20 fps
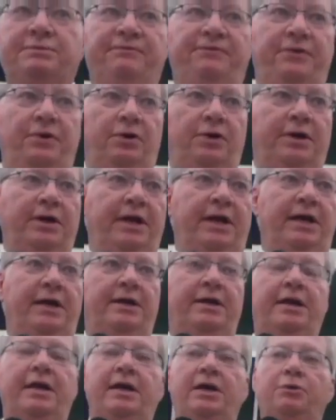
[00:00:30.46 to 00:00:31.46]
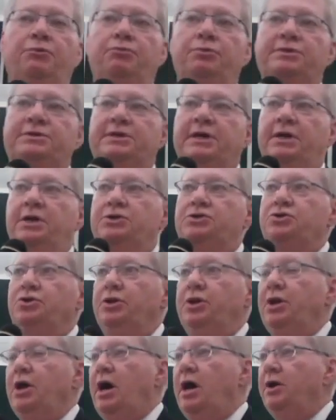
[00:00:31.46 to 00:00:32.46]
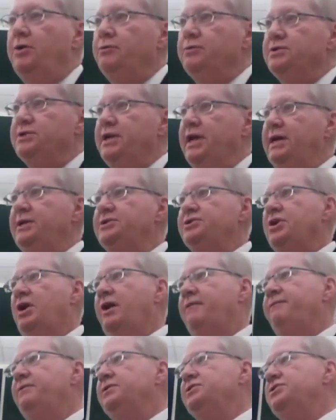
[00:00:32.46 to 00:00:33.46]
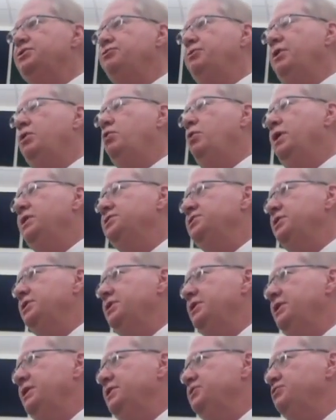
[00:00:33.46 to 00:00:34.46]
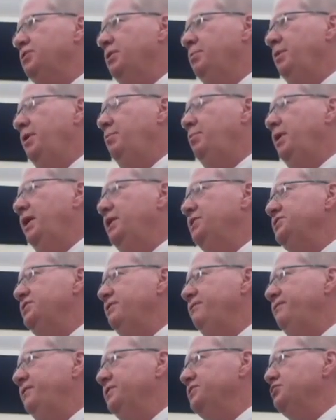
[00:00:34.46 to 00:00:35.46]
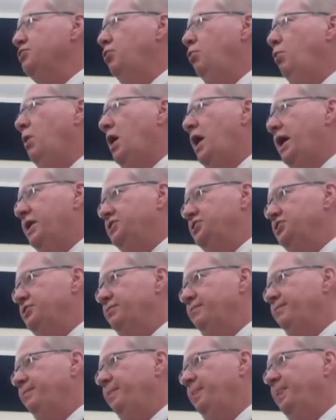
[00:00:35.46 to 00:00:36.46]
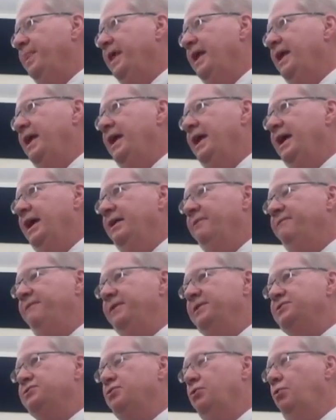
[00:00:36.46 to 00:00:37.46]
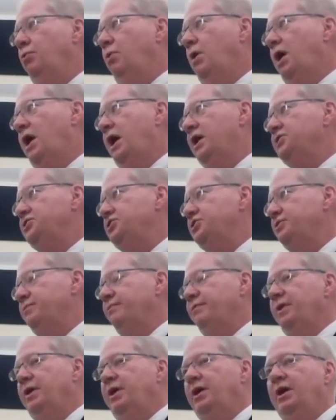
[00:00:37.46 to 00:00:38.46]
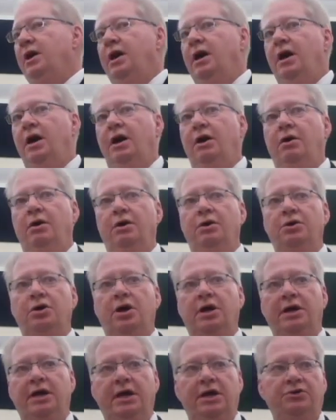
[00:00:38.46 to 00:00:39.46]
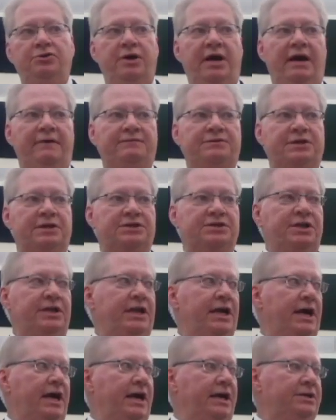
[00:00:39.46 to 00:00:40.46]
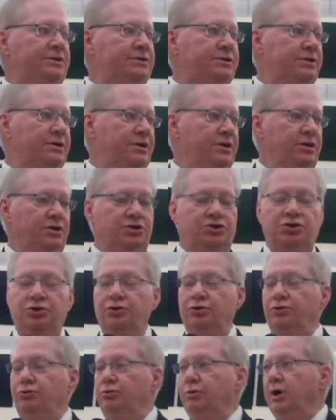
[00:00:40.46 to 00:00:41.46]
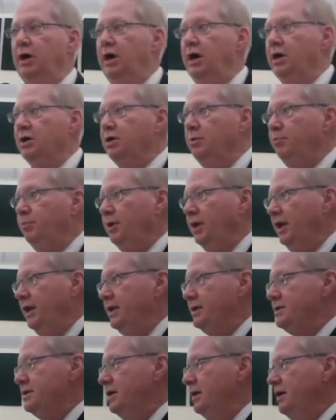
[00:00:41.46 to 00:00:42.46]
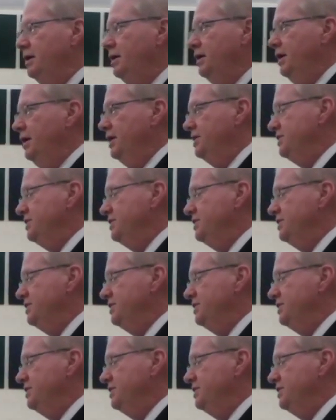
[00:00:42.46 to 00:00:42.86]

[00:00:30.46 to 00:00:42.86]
fill it in, send it to the Auditor of State's office and request that the district be placed in fiscal watch. In fiscal watch, uh, again, you have 60 days to uh, complete an